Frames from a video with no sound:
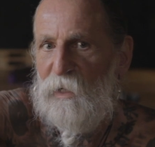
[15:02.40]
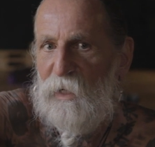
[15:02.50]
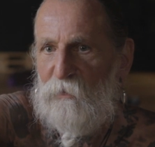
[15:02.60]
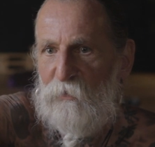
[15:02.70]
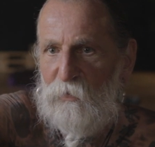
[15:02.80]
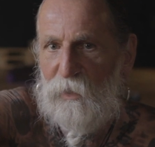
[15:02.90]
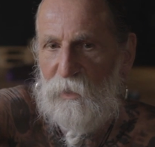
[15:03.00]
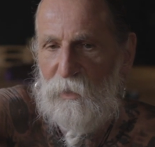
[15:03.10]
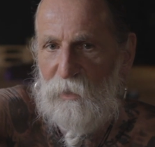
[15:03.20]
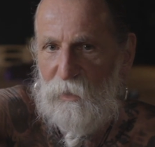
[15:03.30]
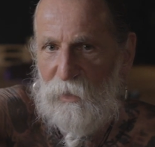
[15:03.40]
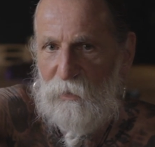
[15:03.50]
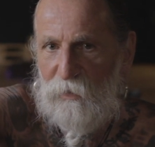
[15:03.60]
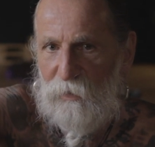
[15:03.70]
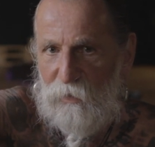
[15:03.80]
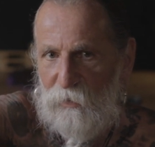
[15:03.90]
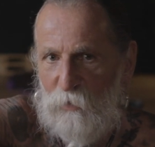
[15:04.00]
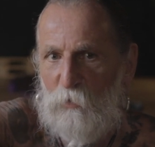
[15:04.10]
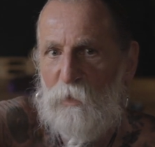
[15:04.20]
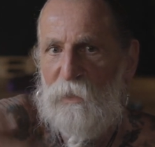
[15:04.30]
life uh, and
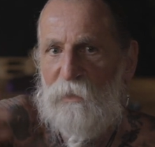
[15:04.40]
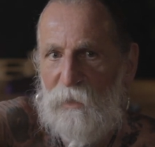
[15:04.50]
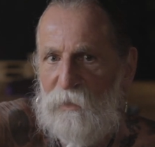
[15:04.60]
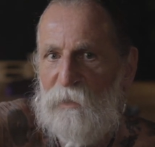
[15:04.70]
do it in